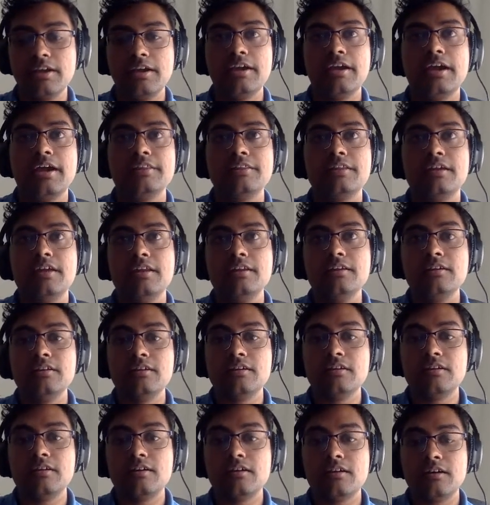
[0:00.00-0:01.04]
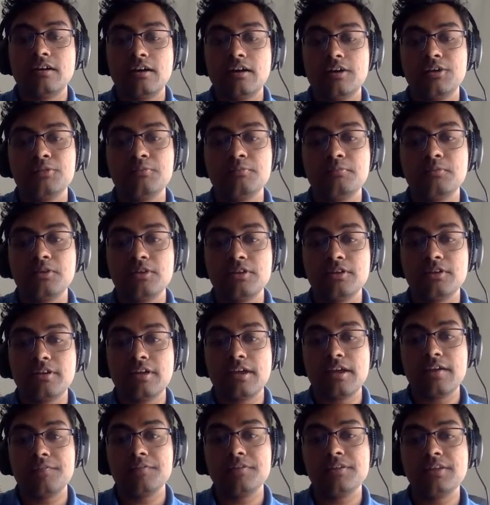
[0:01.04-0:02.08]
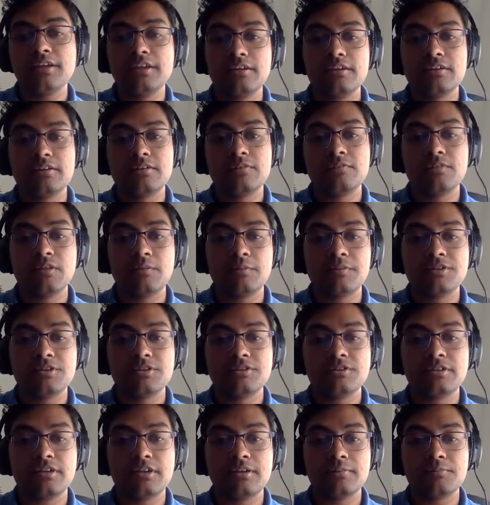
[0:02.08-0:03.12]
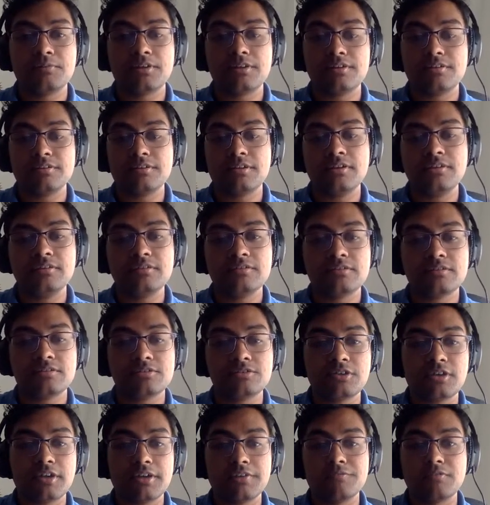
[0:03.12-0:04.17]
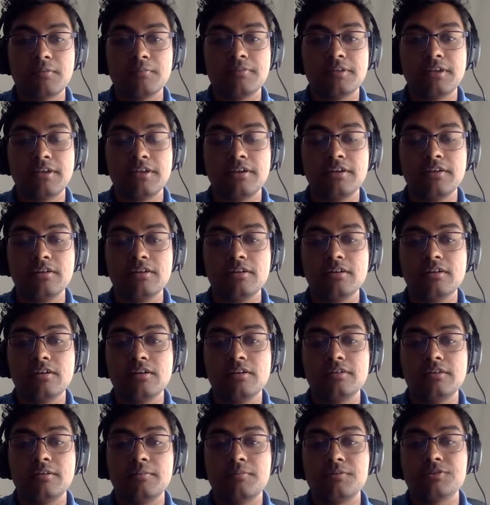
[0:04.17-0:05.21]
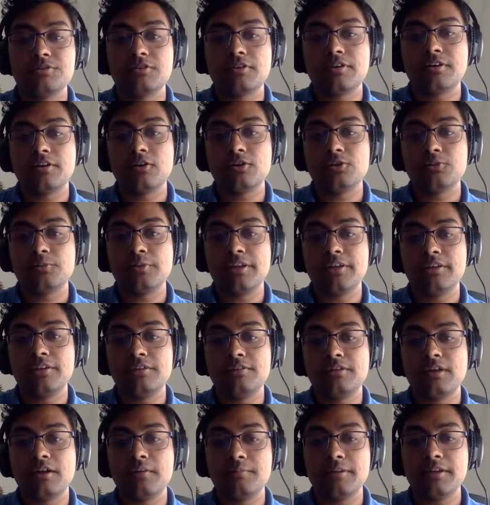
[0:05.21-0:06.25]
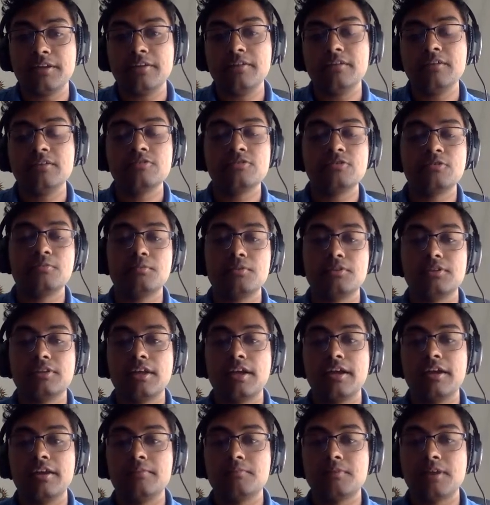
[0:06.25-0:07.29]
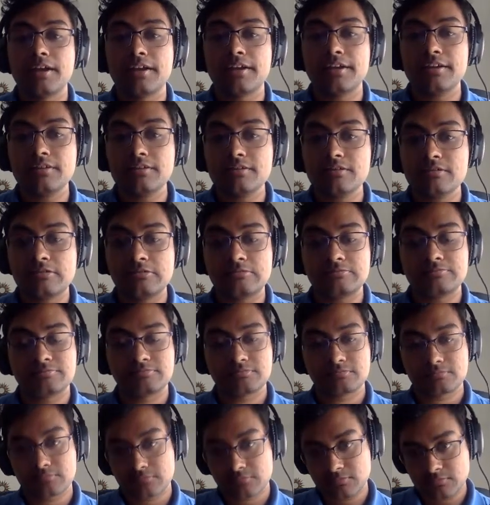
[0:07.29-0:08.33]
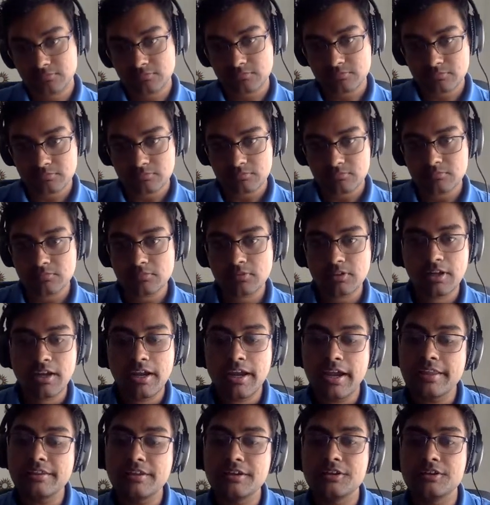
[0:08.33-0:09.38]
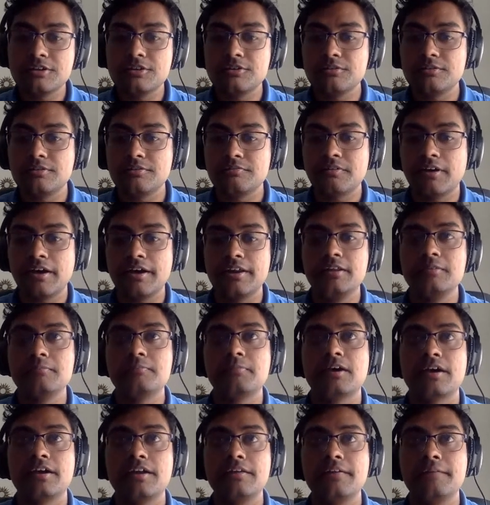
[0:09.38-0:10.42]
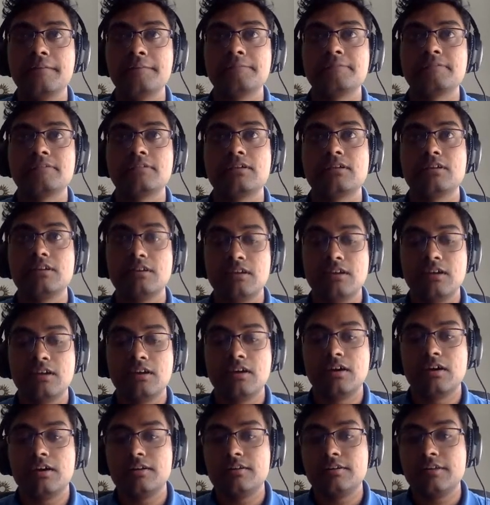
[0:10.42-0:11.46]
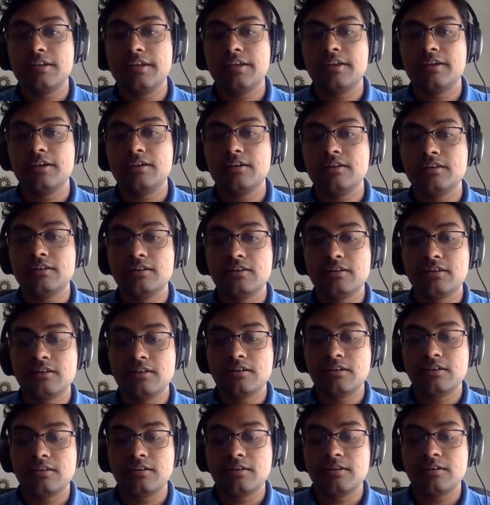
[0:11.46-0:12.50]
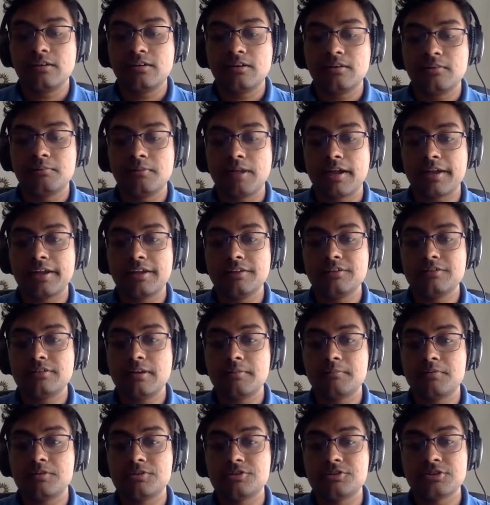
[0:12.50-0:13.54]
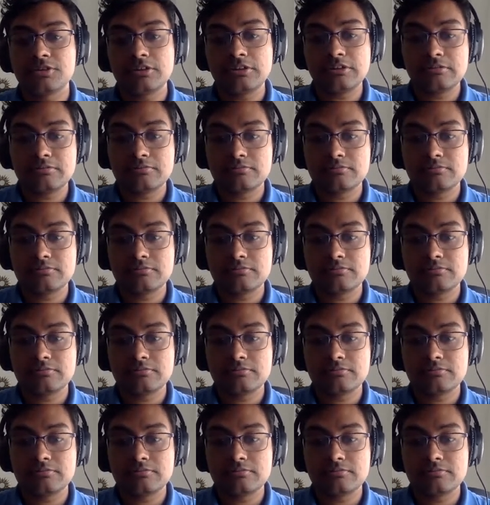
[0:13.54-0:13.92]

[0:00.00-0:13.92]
And then you put everything that we just did in parentheses, starting from data, temperature, and all the way to dot mean. So put that in brackets. And then you do divided by data, brackets, temperature,